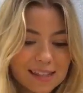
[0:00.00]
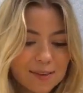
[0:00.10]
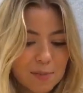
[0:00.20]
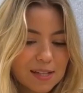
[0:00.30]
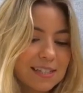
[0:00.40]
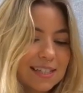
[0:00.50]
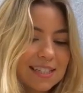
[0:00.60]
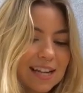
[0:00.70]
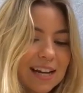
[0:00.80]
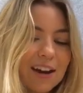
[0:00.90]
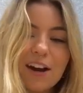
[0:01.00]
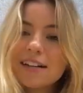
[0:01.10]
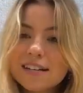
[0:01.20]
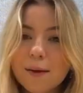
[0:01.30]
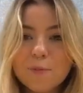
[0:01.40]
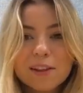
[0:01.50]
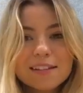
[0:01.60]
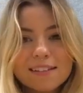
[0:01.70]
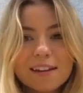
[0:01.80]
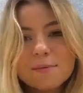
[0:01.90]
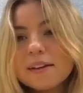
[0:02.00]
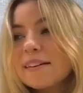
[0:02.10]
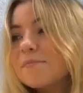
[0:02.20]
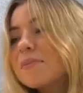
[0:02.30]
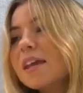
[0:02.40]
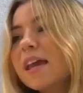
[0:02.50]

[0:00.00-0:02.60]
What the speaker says: the pieces that I got. I'm really excited about them.